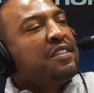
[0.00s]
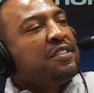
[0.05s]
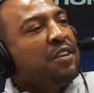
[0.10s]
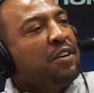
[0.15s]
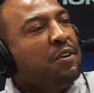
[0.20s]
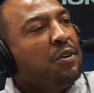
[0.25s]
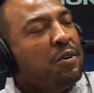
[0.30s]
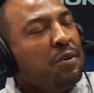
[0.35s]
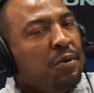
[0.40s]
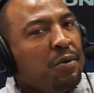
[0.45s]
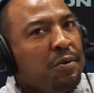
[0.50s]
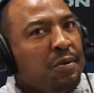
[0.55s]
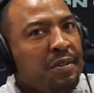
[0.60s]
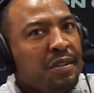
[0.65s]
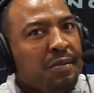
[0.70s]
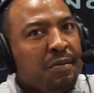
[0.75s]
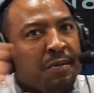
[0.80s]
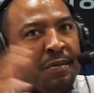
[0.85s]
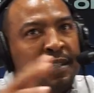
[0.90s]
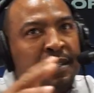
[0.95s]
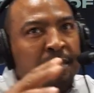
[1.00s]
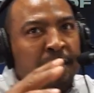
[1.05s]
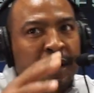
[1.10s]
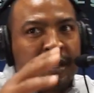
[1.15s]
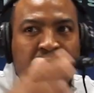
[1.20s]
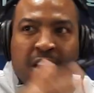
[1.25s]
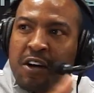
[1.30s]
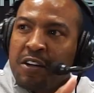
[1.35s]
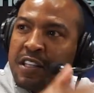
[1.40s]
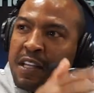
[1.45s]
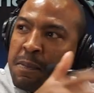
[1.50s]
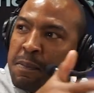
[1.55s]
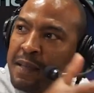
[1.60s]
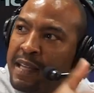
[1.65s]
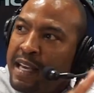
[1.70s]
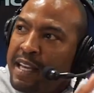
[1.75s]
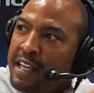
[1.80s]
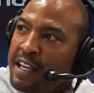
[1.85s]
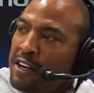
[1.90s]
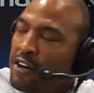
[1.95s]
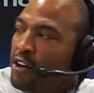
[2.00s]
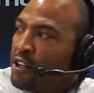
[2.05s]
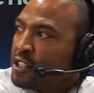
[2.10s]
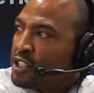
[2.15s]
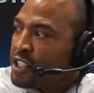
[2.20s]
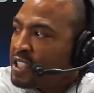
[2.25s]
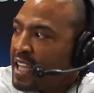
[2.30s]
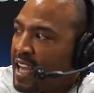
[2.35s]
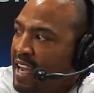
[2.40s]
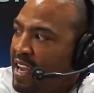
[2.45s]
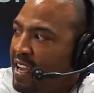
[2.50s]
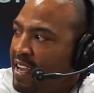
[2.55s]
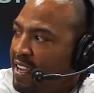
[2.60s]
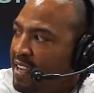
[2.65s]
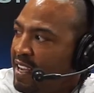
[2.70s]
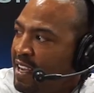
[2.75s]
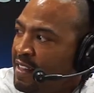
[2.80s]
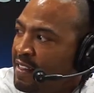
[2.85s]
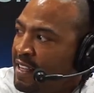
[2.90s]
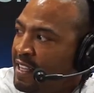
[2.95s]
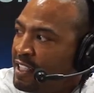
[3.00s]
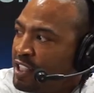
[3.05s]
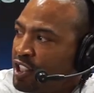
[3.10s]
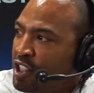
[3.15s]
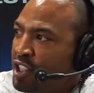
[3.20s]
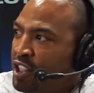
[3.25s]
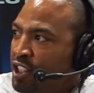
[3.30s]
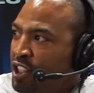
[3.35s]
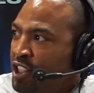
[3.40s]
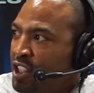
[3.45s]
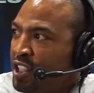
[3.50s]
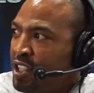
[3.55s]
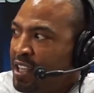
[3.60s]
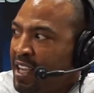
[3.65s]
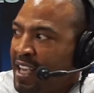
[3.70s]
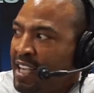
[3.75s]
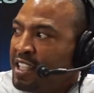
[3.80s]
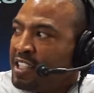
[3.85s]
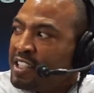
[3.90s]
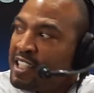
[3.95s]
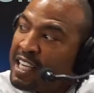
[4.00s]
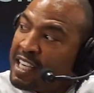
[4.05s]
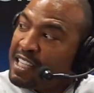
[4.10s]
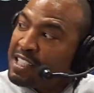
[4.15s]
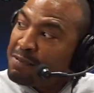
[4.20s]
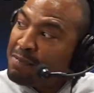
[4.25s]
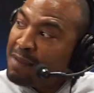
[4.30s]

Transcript: So was McCarthy planning on staying and then changed his